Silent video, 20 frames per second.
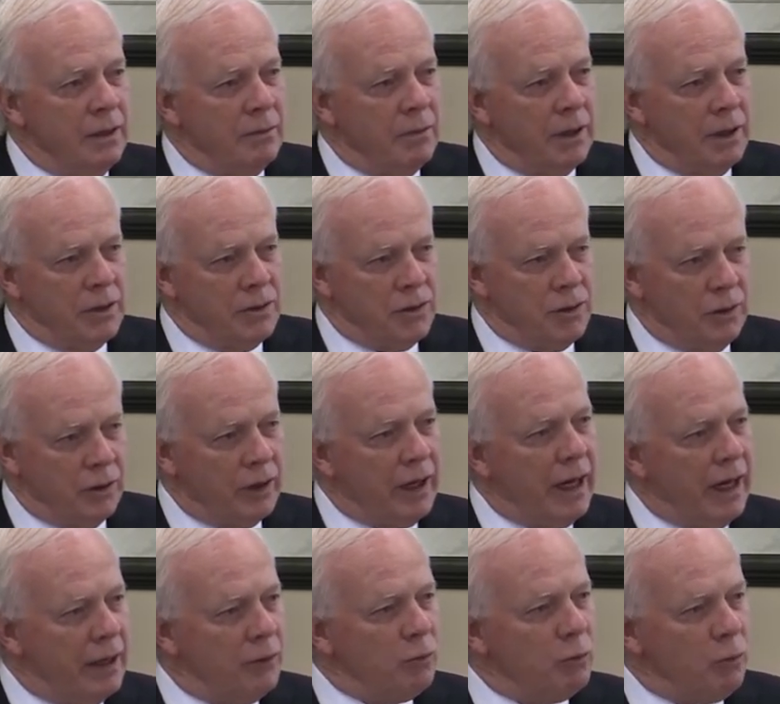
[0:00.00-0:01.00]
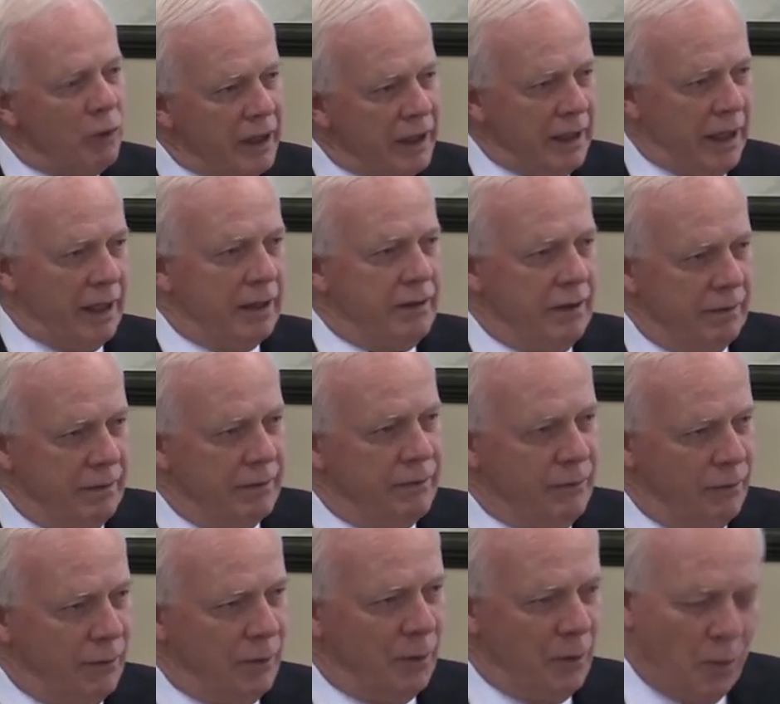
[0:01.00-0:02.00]
but it sure can rent it
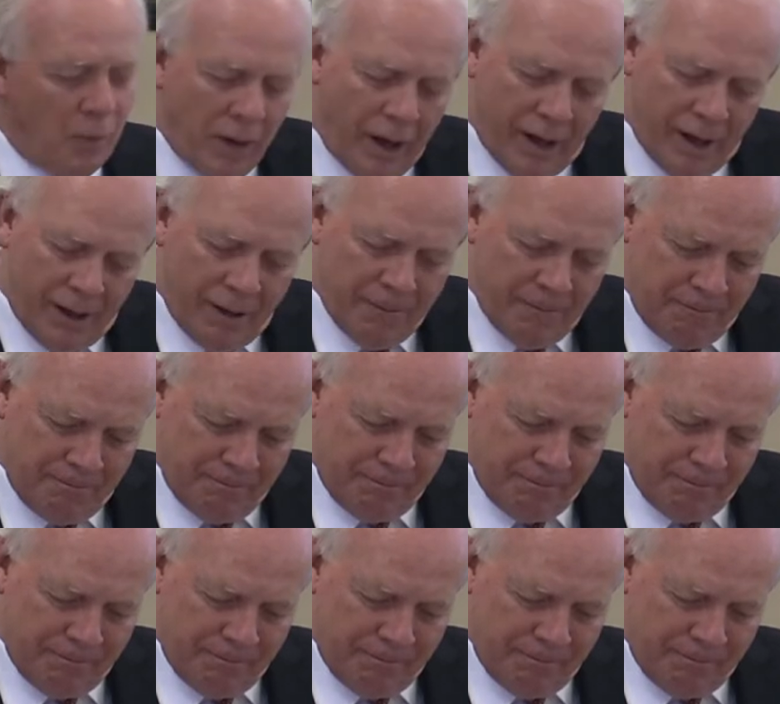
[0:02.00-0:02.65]
for a while.